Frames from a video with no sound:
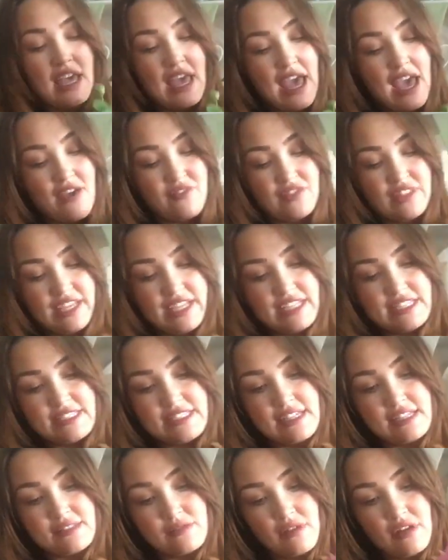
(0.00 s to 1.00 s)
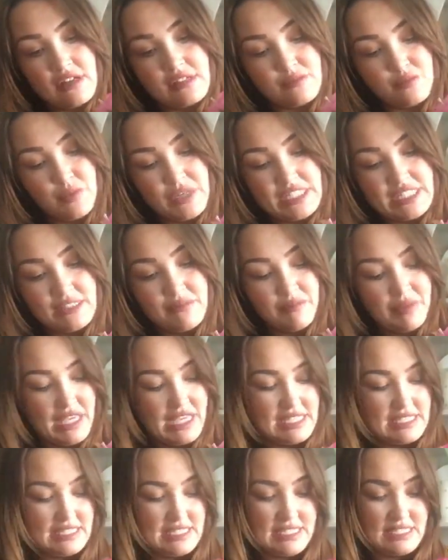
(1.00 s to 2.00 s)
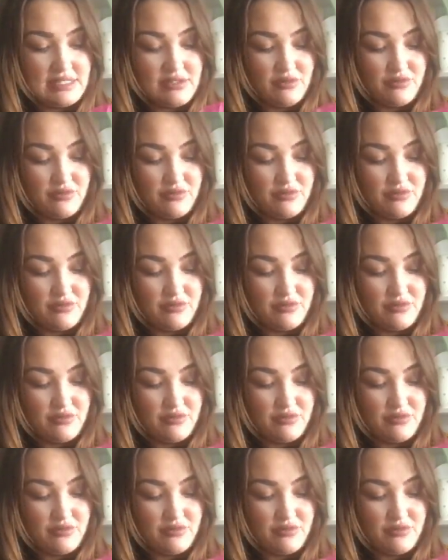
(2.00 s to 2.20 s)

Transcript: have these as, as wedding pieces,